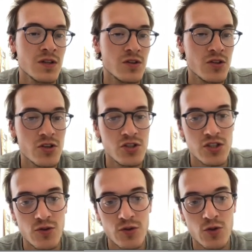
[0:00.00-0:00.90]
Dutch is
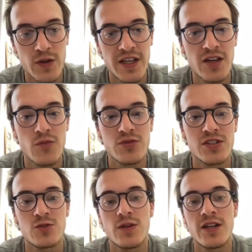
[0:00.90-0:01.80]
also waking up, which
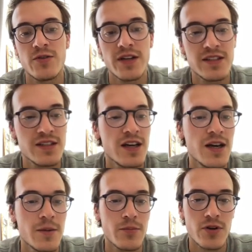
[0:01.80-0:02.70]
is really great.
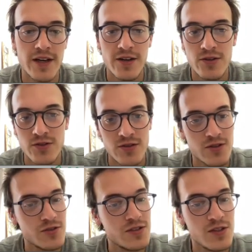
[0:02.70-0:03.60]
Polkadot
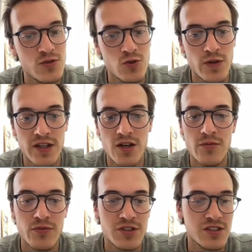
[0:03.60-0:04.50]
continues to wake up,
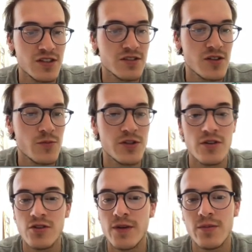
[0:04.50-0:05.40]
which is awesome. We
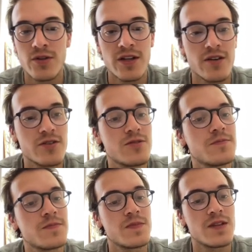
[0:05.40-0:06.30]
talked about Polkadot.
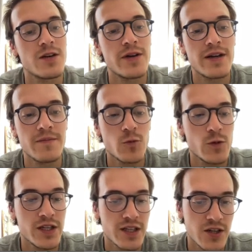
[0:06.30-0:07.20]
Terra
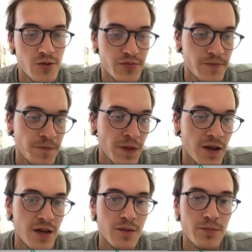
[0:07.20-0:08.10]
waking up.
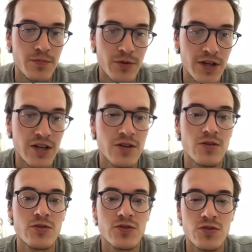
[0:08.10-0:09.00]
Polygon
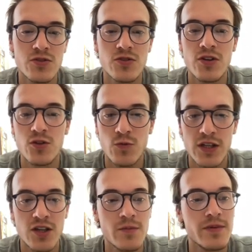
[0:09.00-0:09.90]
also started to wake
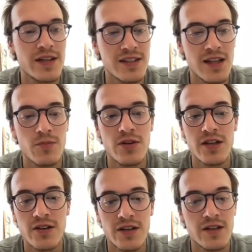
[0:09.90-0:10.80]
up. I think at
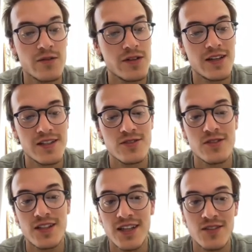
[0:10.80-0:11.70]
Polygon, has
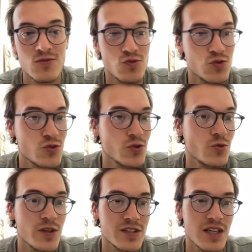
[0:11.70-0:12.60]
yet to show you
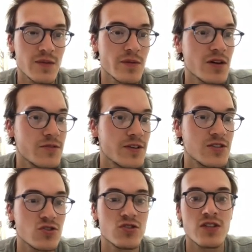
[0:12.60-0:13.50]
what it's capable of and
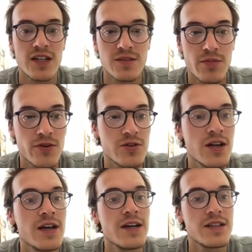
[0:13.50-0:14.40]
just explode.
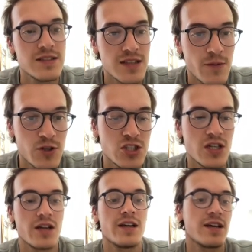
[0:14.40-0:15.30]
Same with
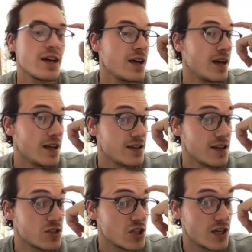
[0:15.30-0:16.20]
Chainlink. I think that
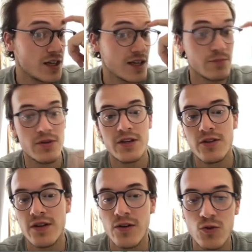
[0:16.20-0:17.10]
Chainlink and
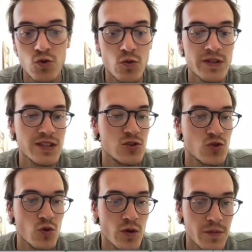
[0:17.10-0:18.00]
Polygon are the two ones that you
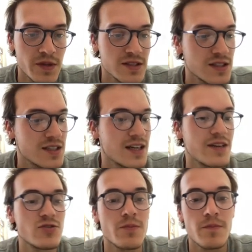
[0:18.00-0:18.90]
don't want to miss that can have
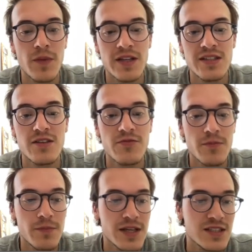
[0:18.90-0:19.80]
some massive,
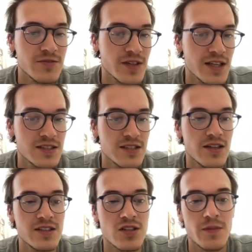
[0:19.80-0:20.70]
massive gains in the
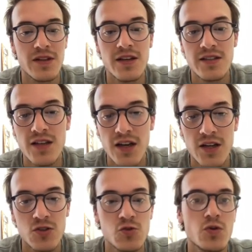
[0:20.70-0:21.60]
next coming days.
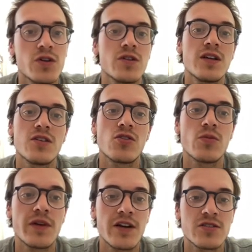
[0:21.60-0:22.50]
Tron in the top
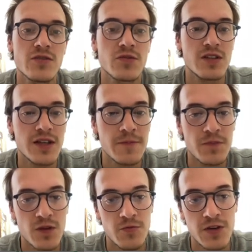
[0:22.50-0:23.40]
gainers of the day,
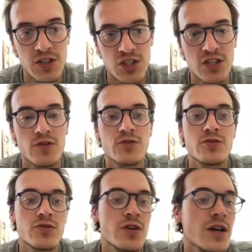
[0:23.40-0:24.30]
VeChain
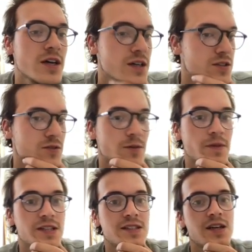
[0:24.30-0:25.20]
also. So um,
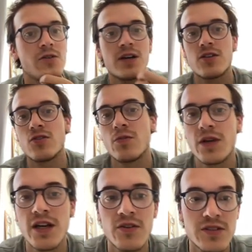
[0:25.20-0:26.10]
let's take a look at the top
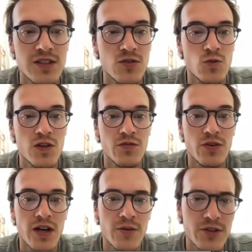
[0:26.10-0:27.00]
gainers in the 24
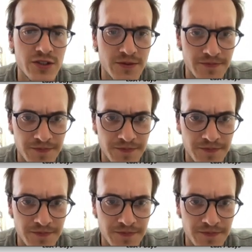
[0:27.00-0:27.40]
hours.